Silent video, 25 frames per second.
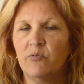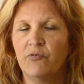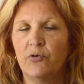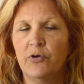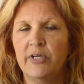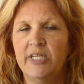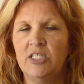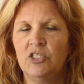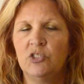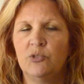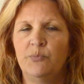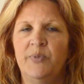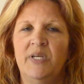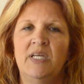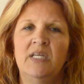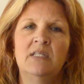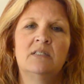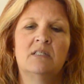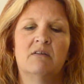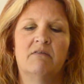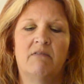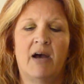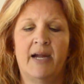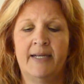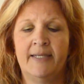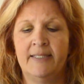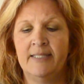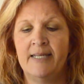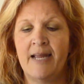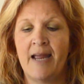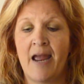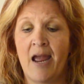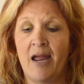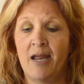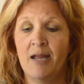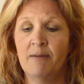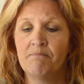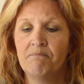for each piece of
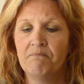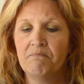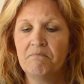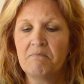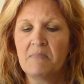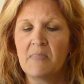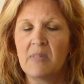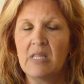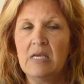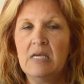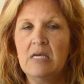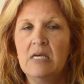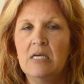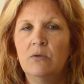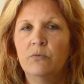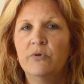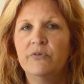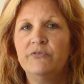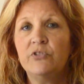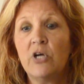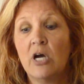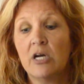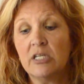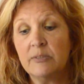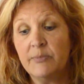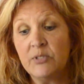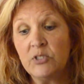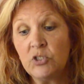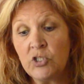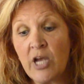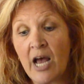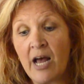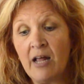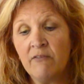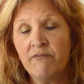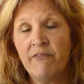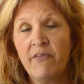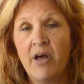IDEA. We've talked about
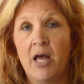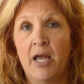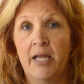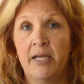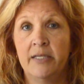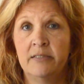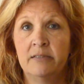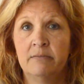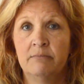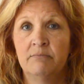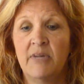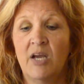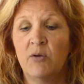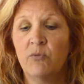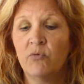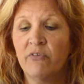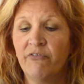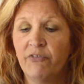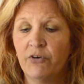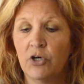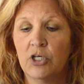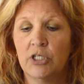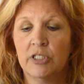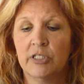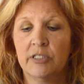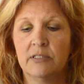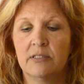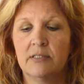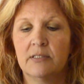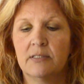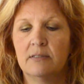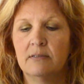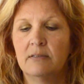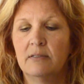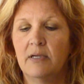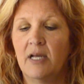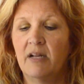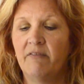Childline and
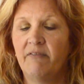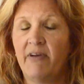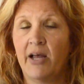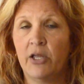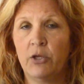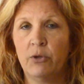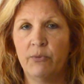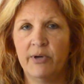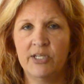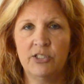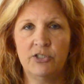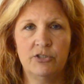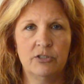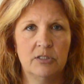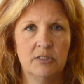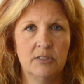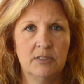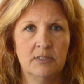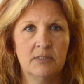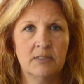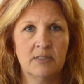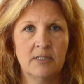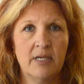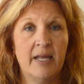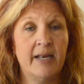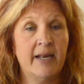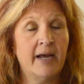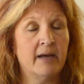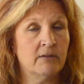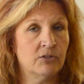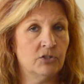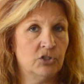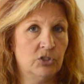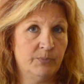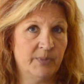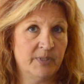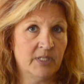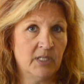referrals and evaluations and
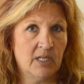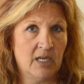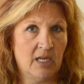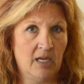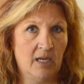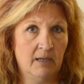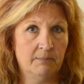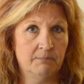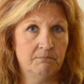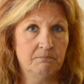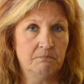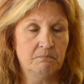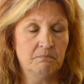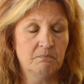eligibility.